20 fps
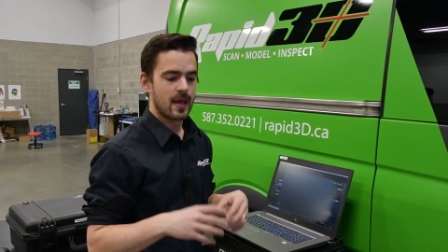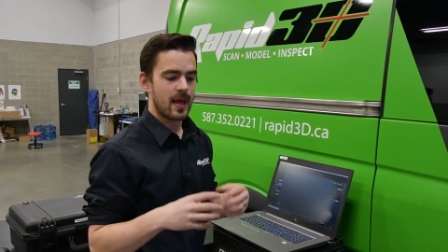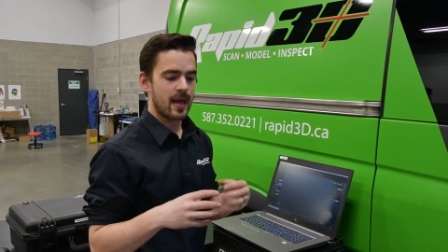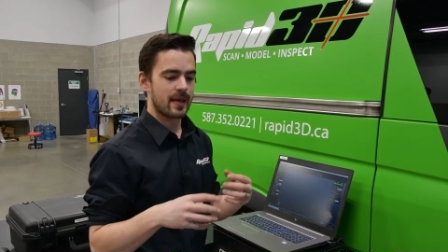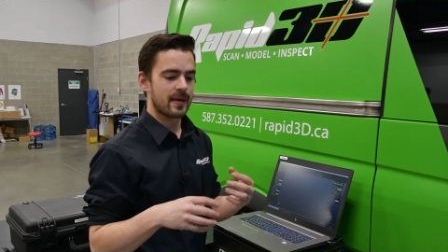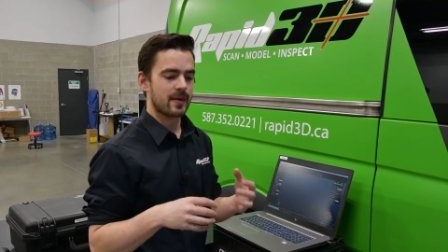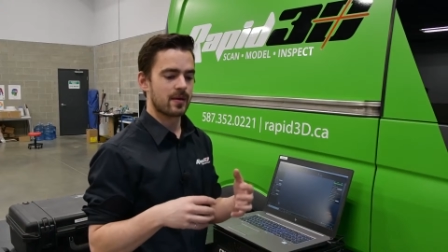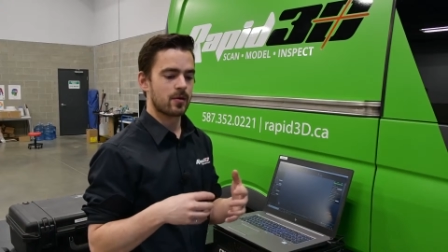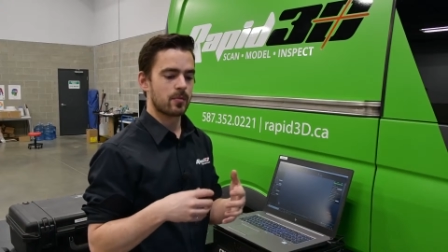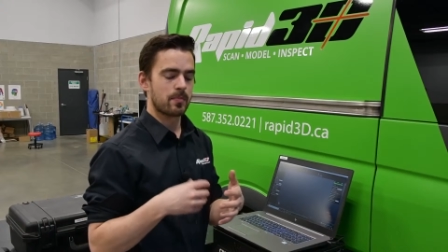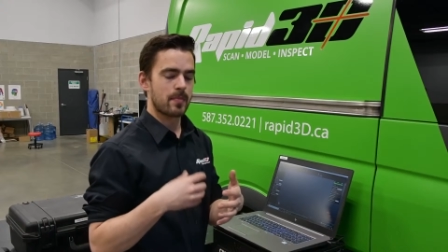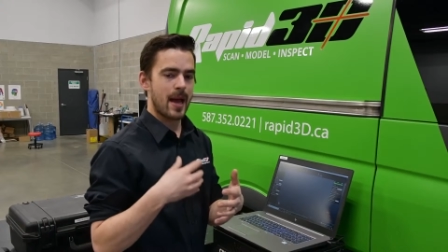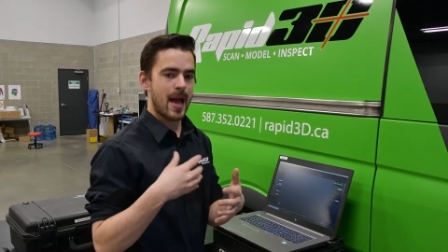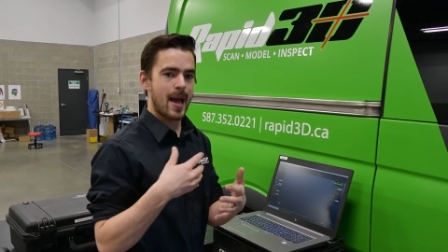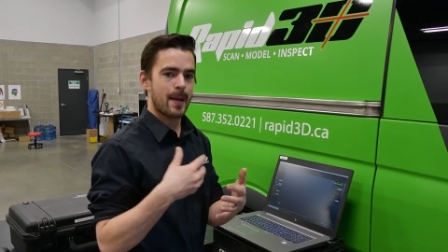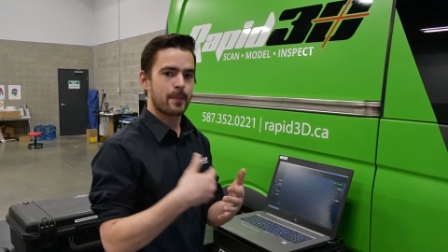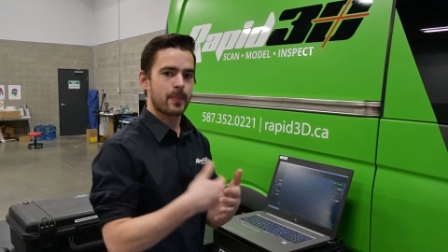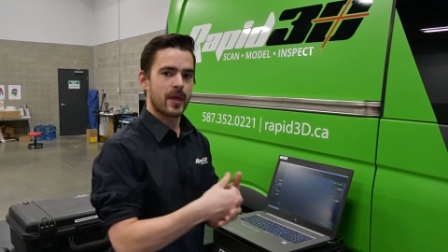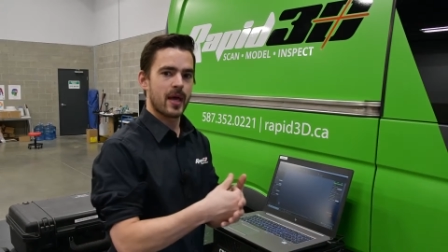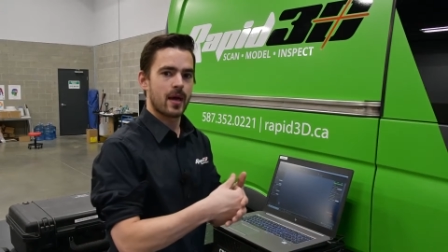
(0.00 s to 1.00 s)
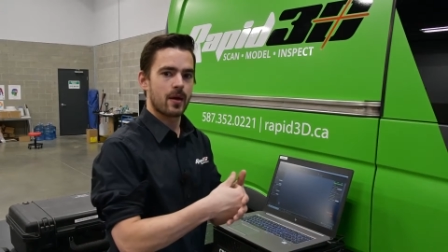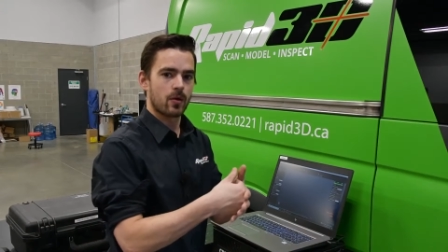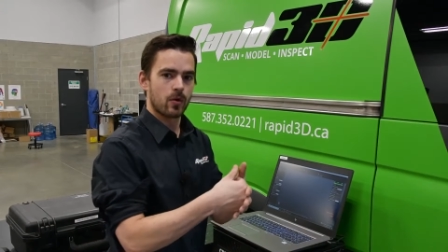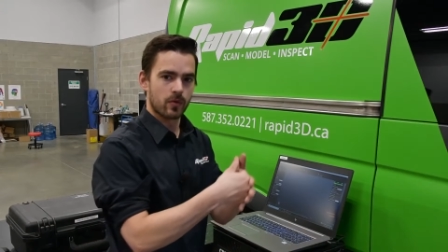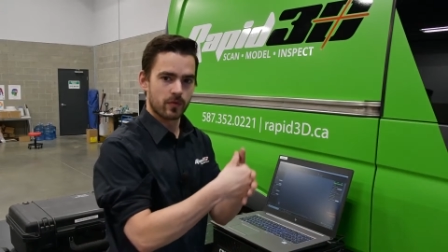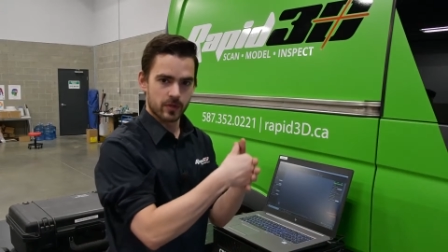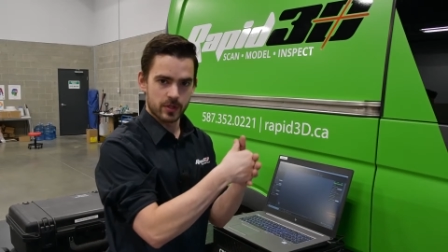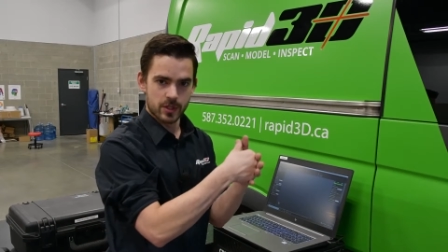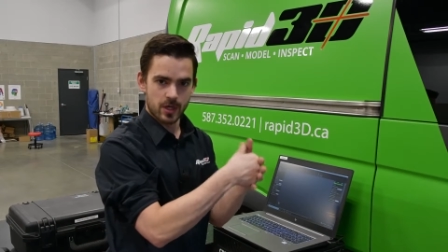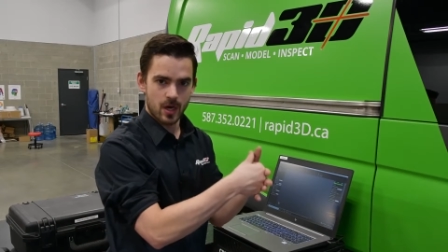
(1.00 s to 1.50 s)
and it'll map that
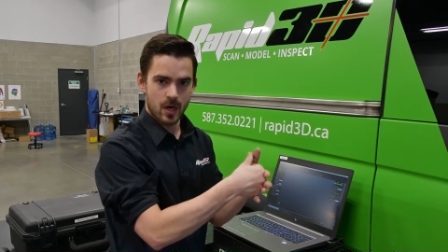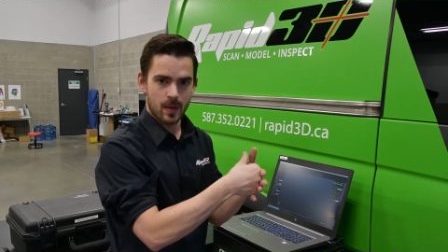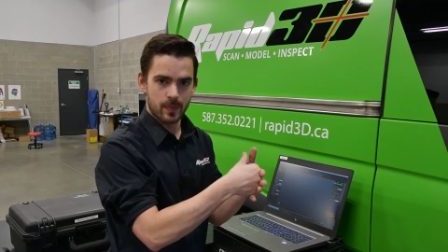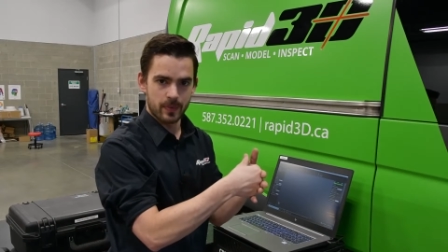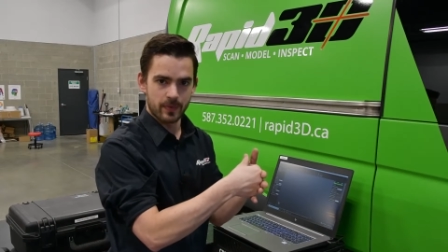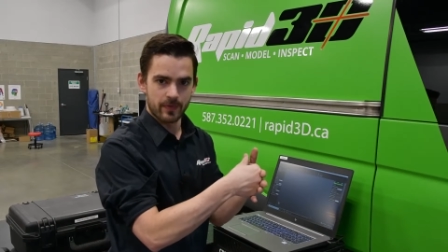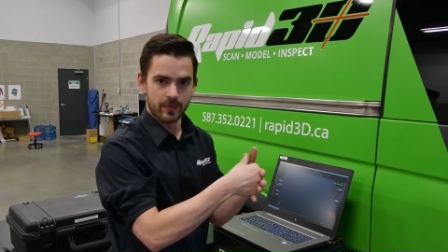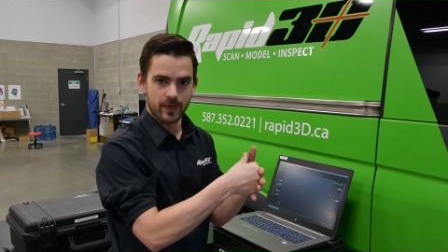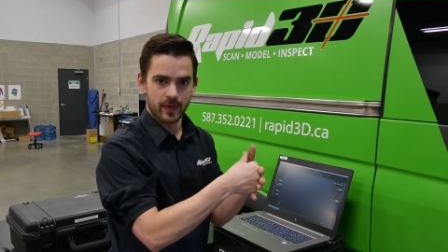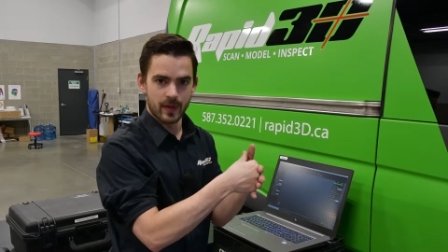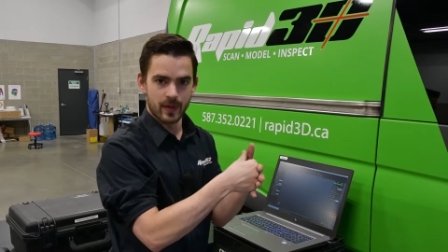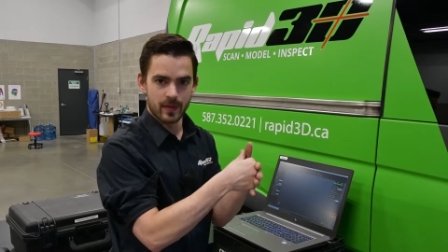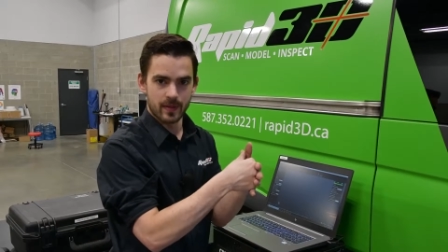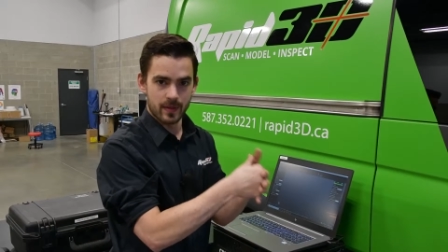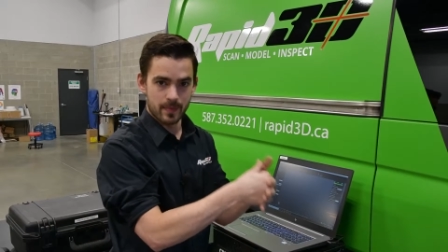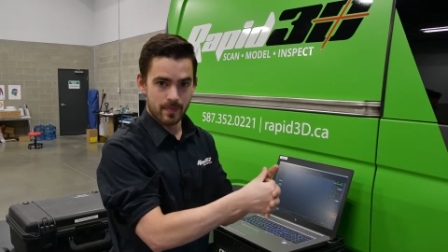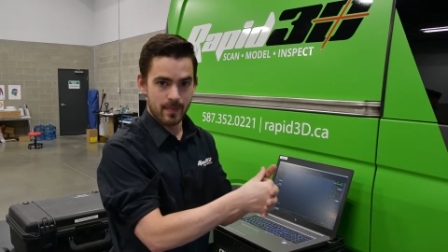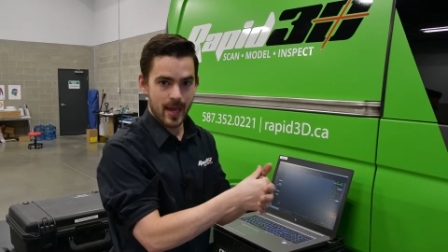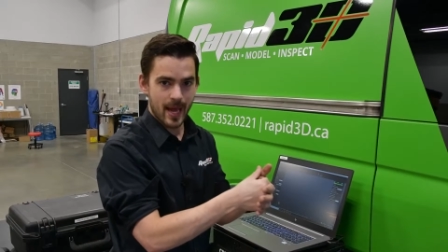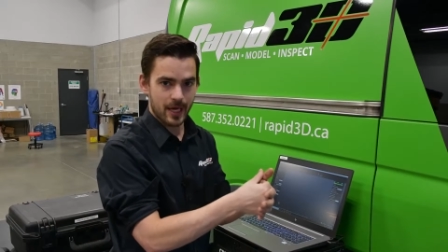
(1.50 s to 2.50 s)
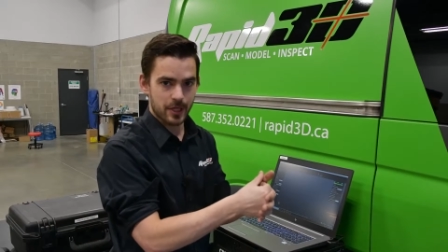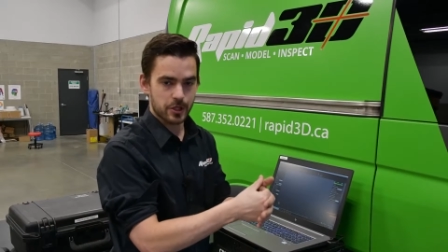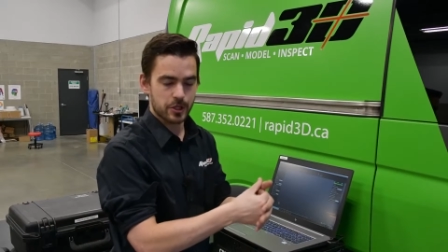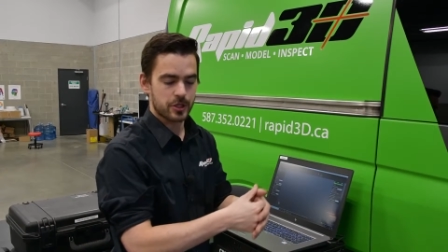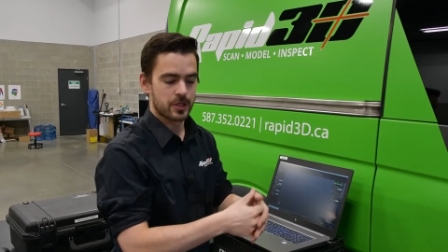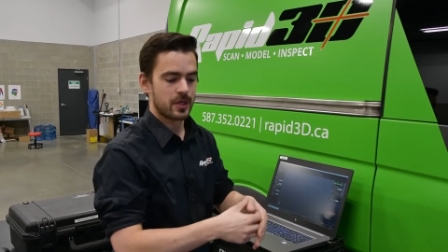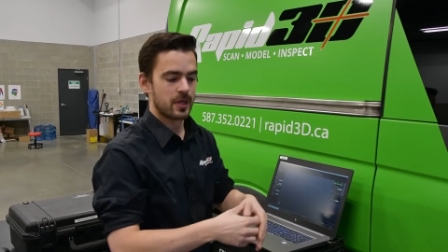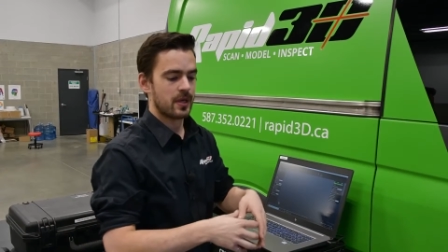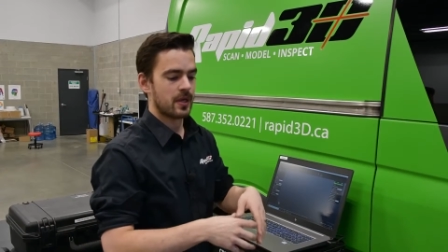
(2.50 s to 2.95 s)
over top of the, the mesh.